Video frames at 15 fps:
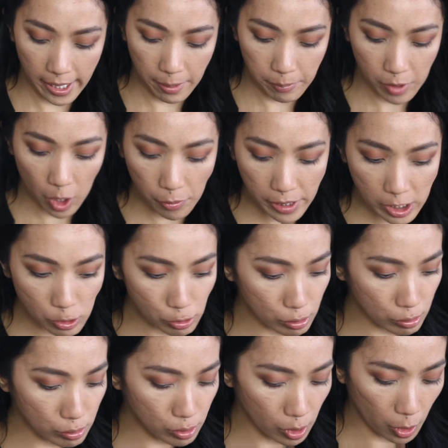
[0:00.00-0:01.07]
I'm going to
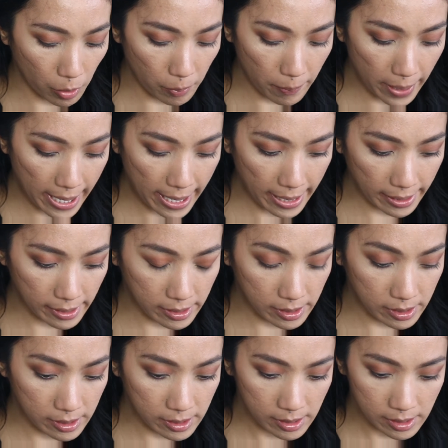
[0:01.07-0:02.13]
go back
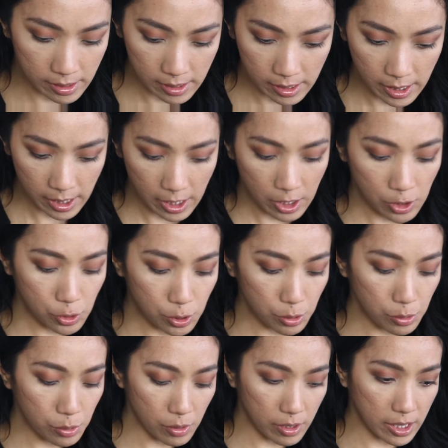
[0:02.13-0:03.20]

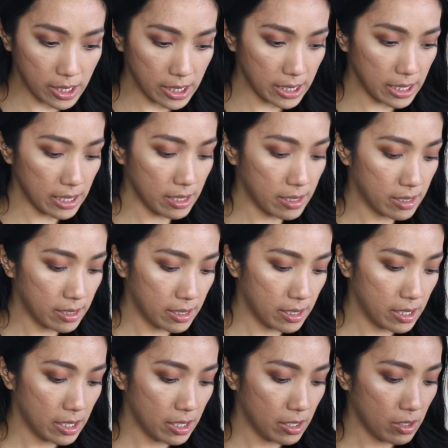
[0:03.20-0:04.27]
to the
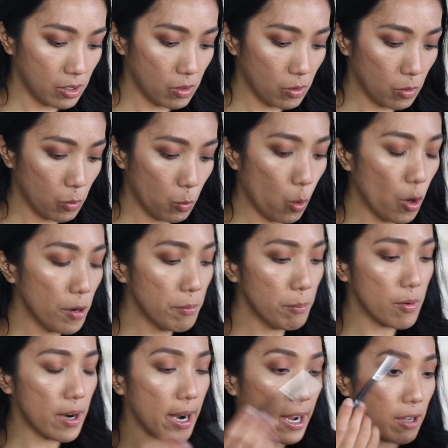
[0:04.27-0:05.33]
warm
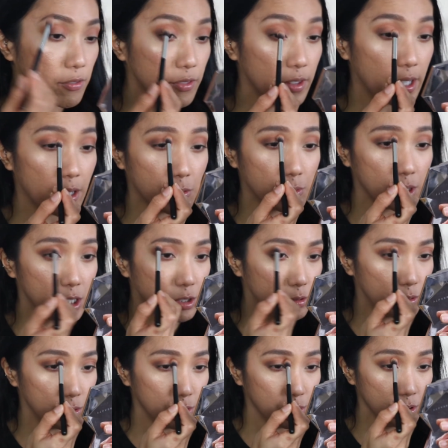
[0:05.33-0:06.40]
brown that we
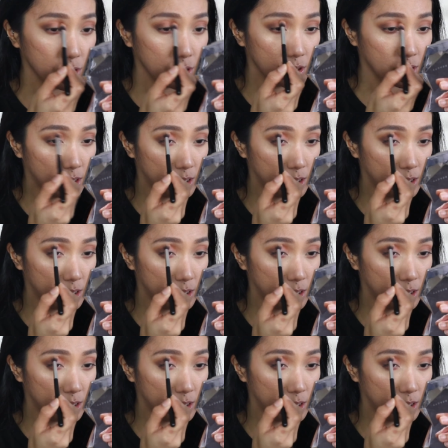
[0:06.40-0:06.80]
use,